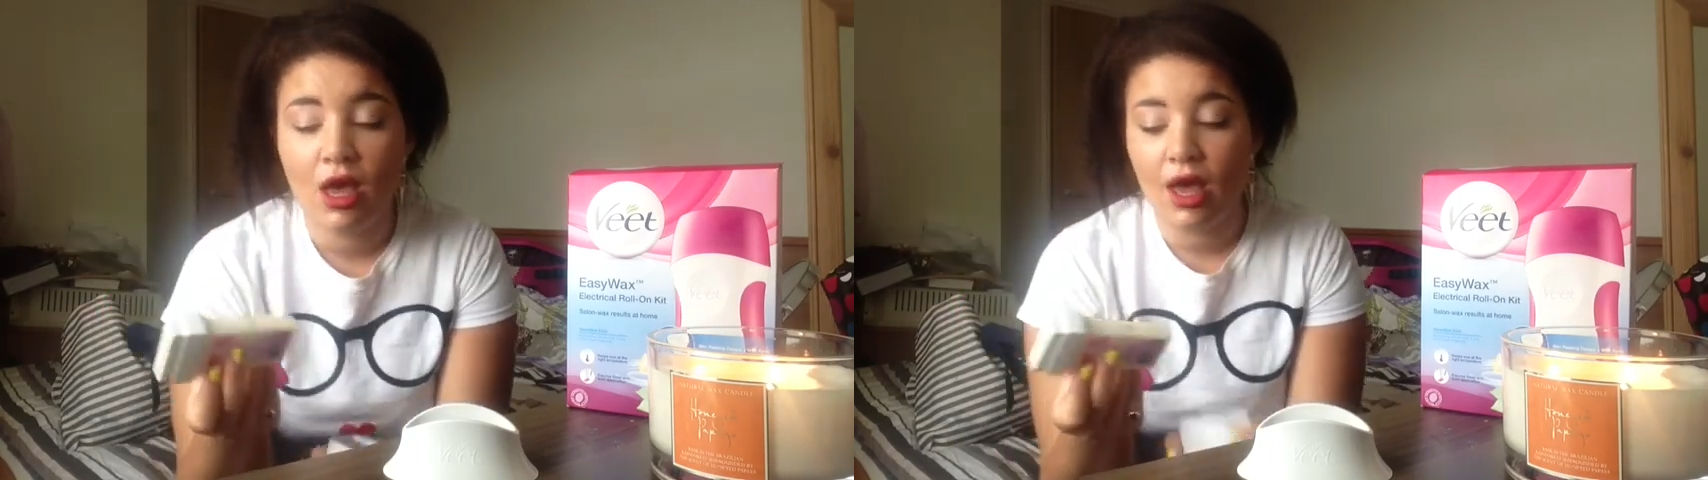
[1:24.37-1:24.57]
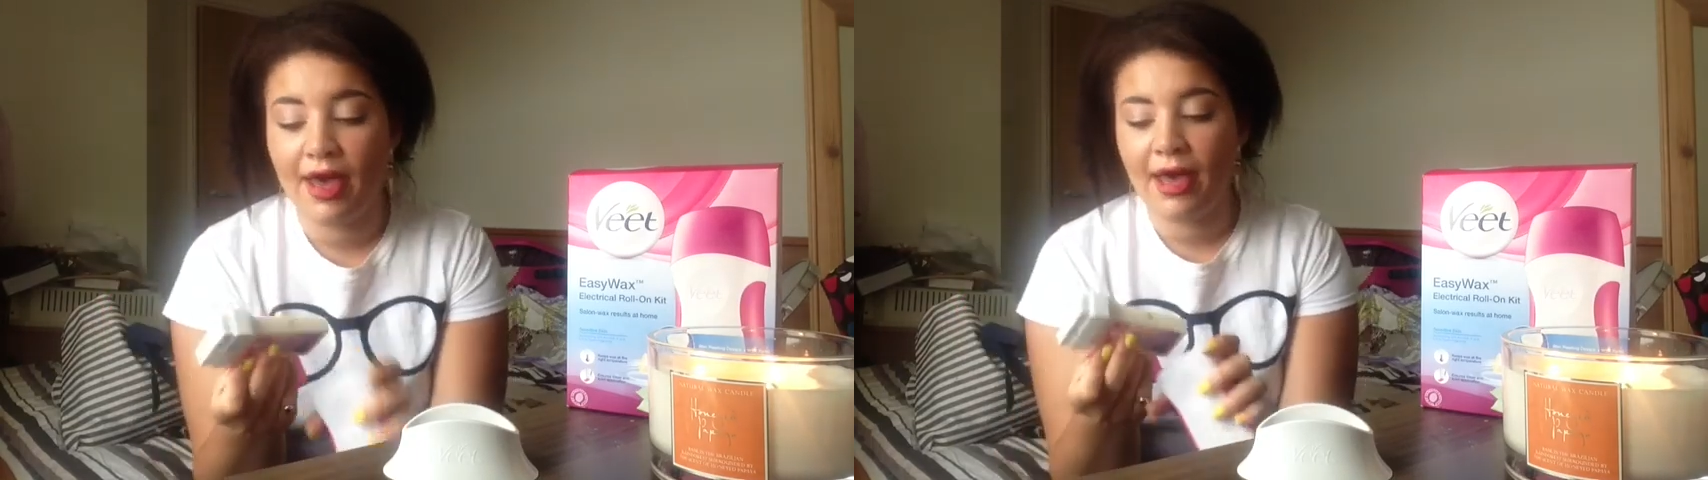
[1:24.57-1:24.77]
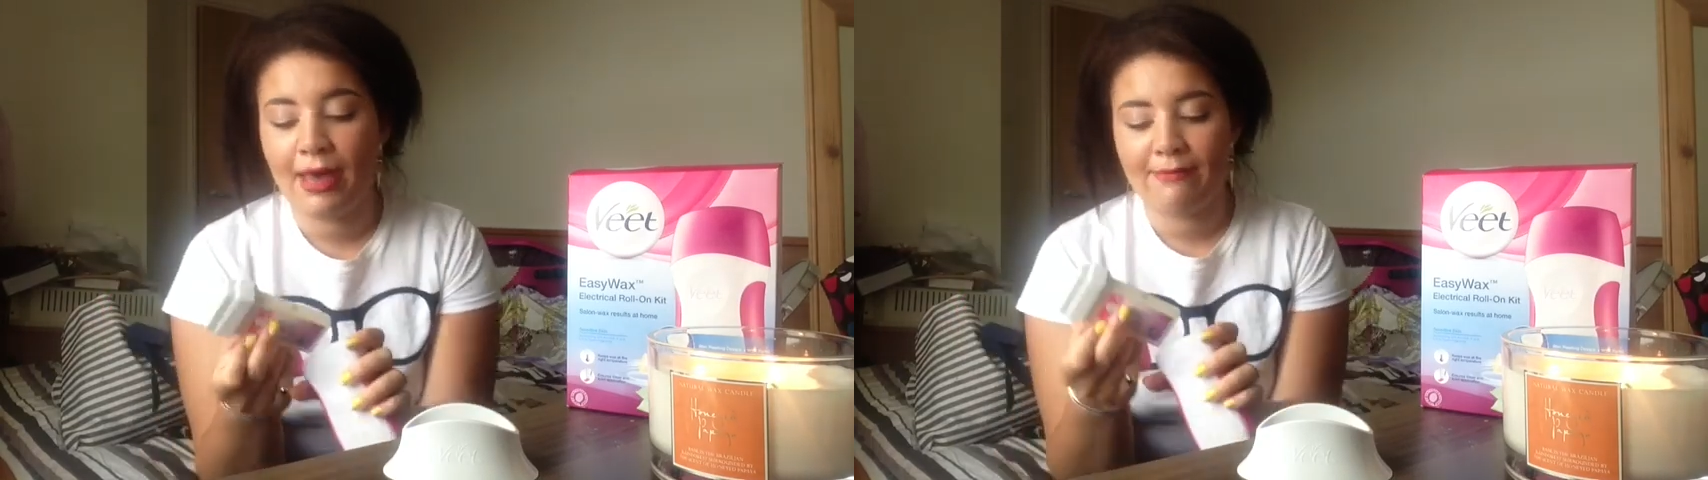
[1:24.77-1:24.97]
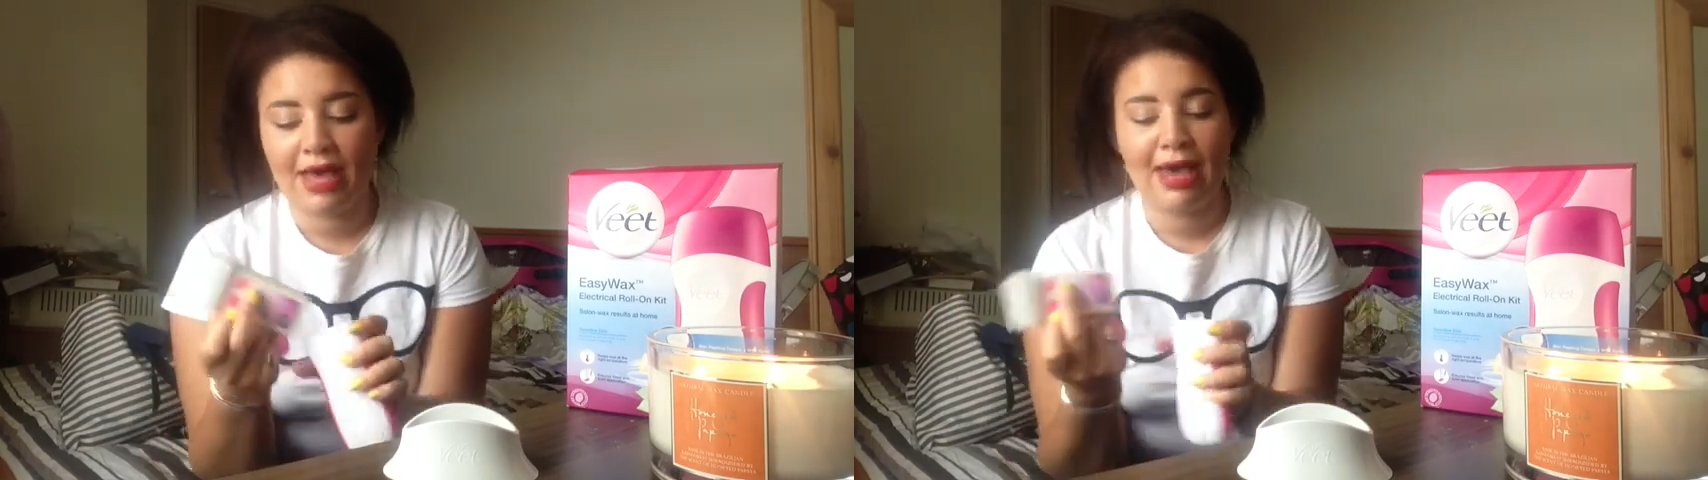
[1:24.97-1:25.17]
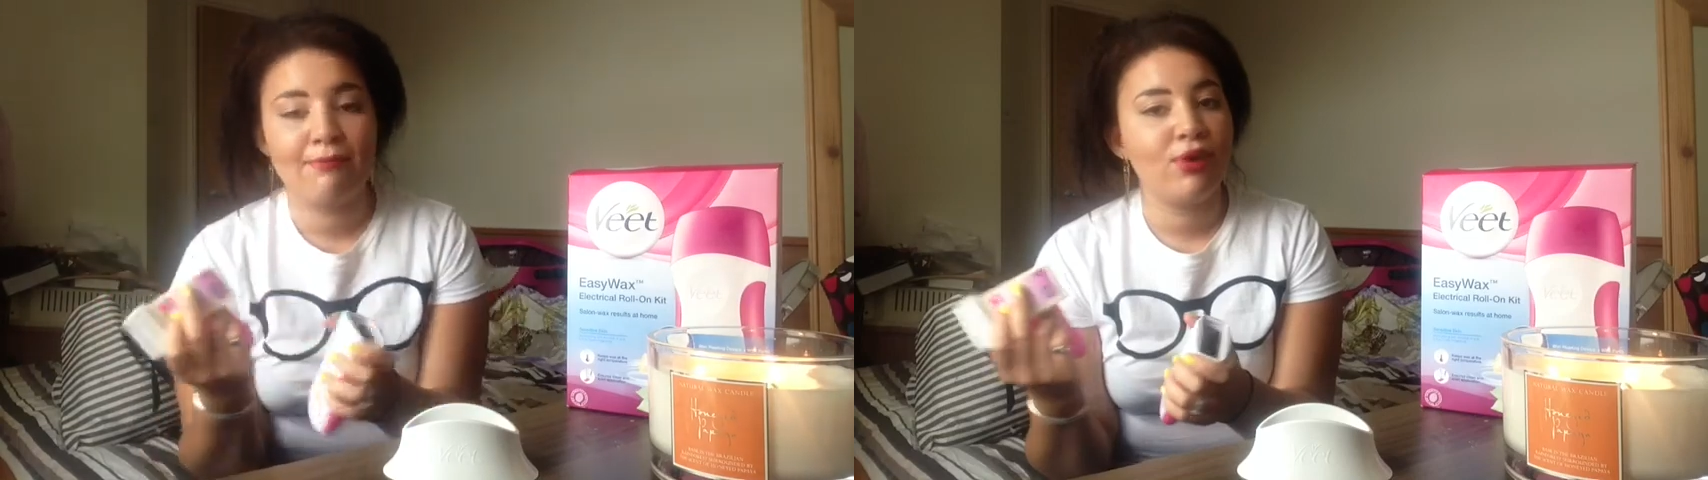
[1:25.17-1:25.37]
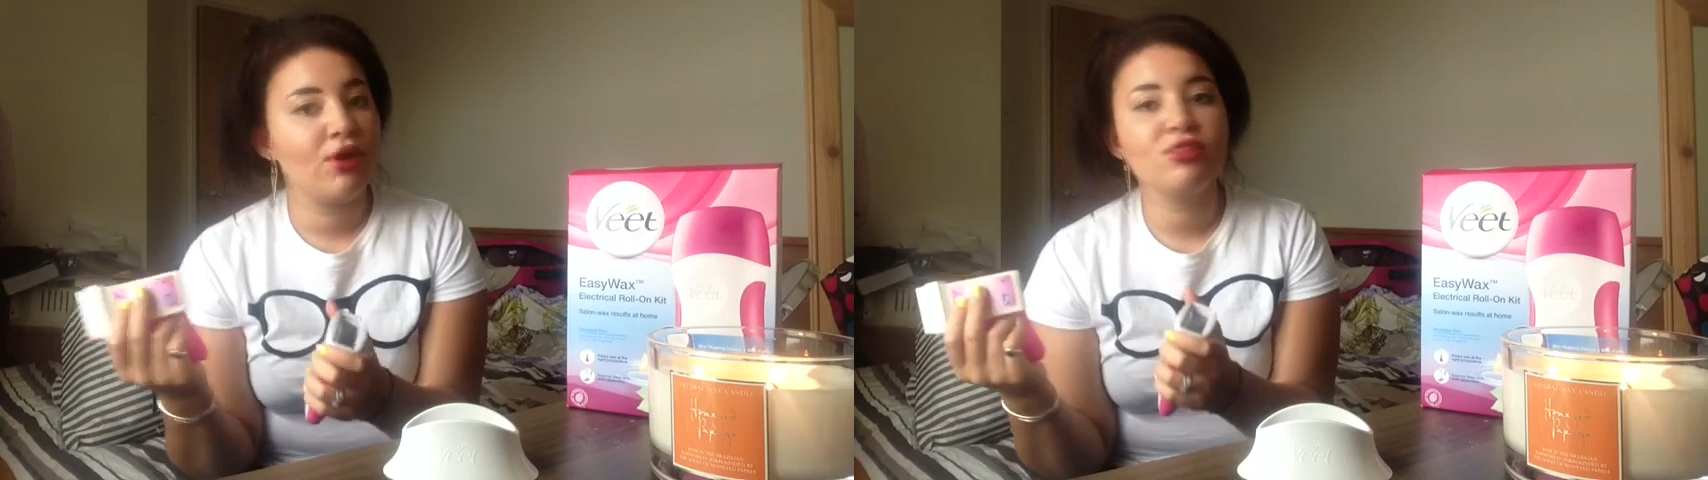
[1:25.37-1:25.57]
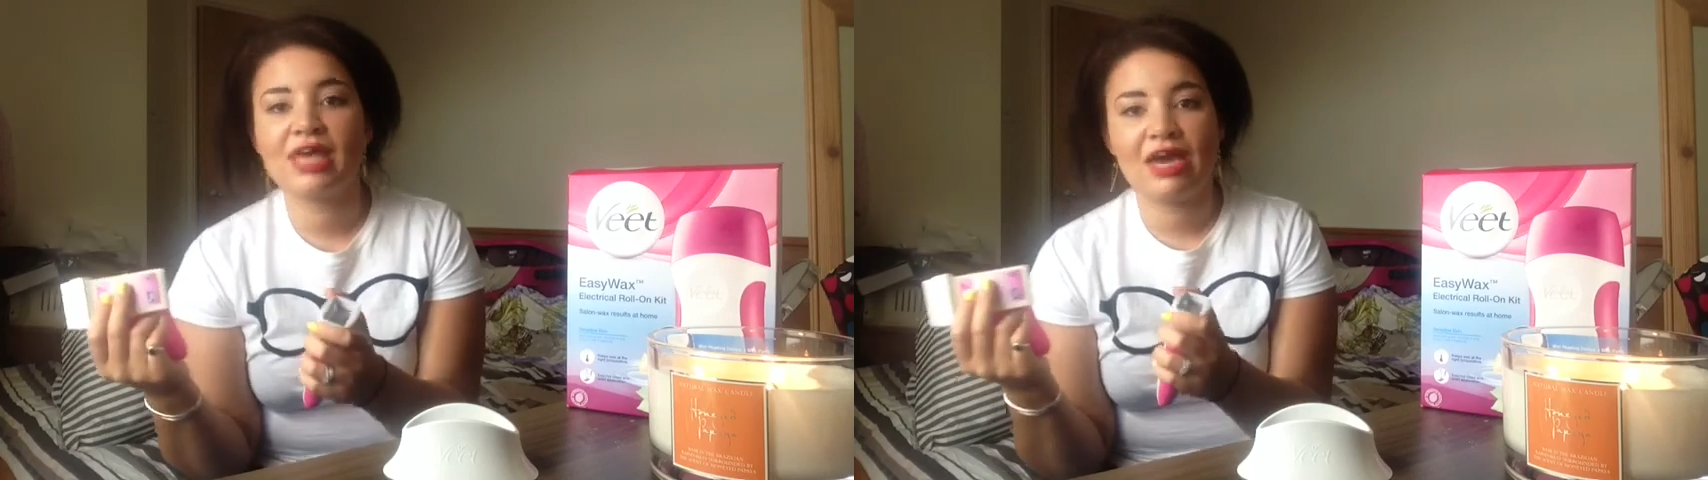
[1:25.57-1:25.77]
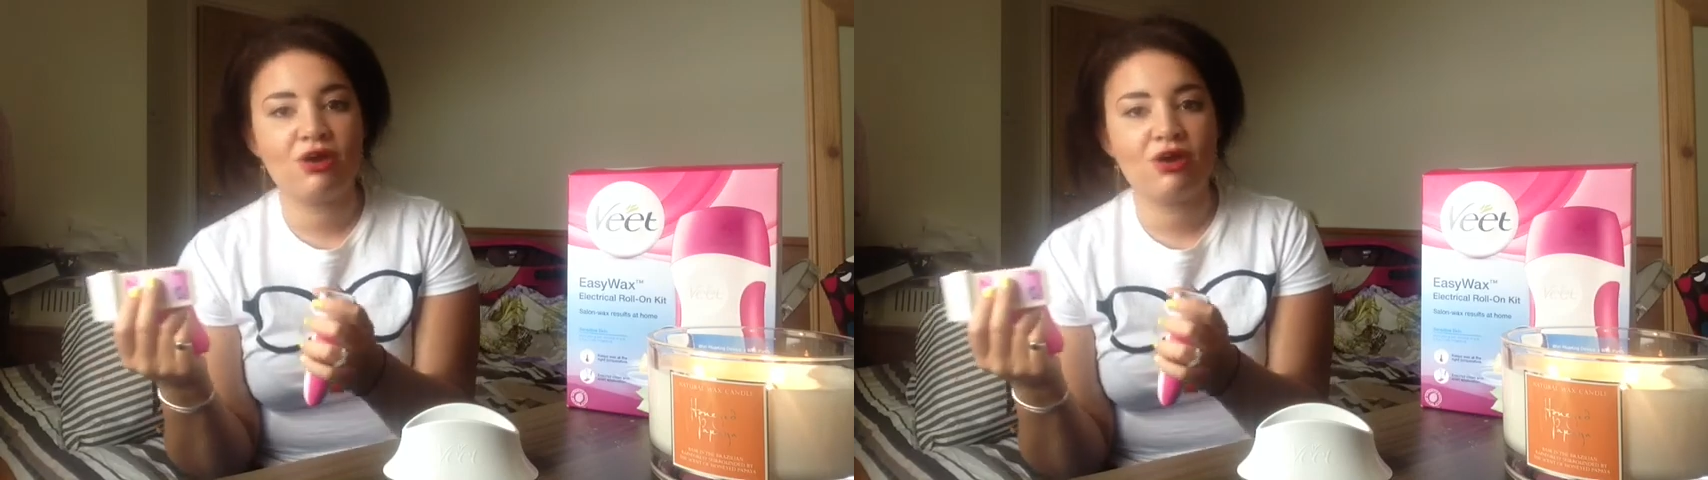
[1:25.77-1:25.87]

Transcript: but they